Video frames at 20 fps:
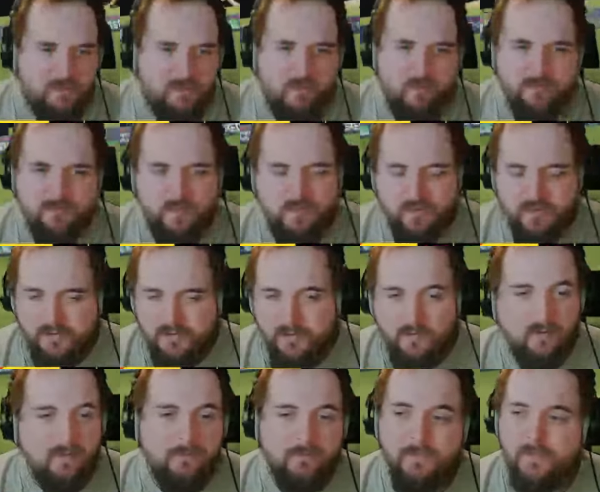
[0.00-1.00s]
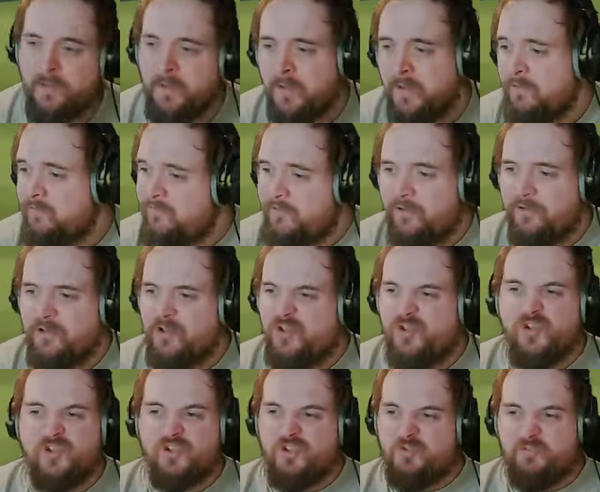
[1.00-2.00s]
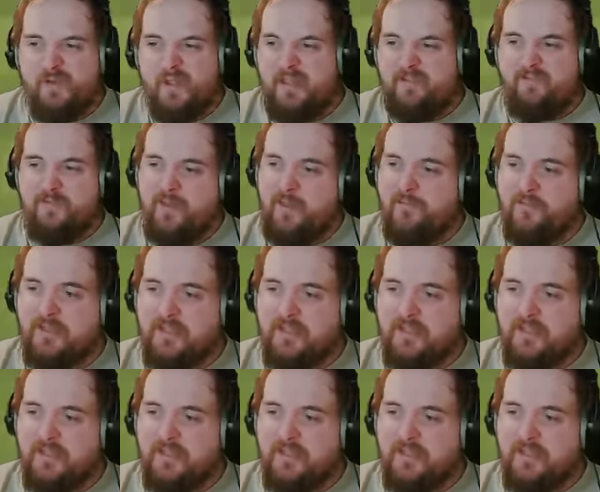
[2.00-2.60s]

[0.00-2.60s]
No, no, it's not. Fielding's just as bad for the other